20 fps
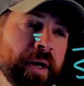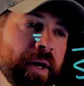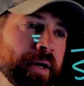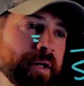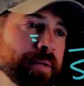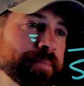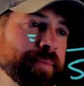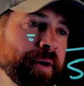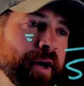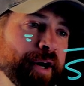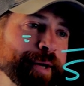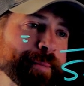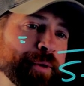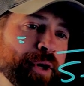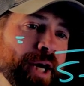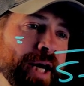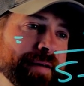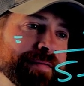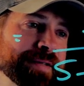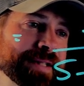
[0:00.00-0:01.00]
On the bottom, I'll
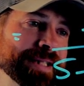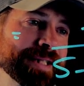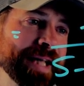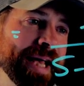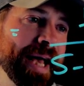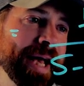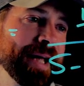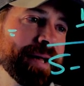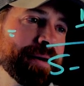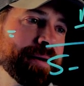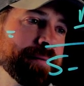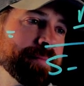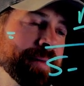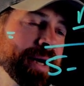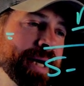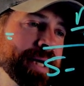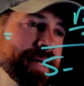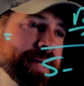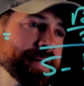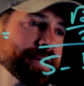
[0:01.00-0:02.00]
have 10
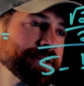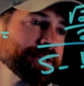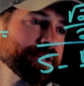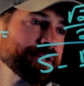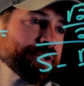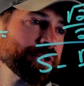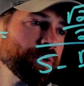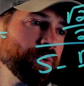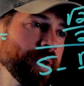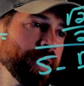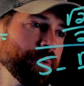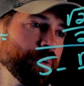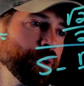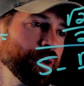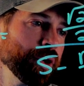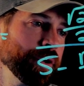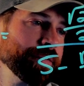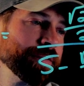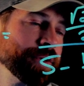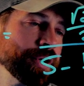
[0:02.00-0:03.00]
minus the square
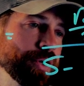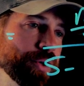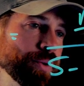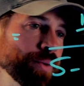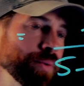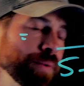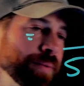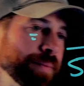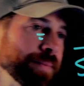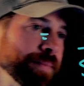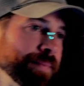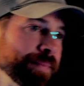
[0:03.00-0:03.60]
root of 2.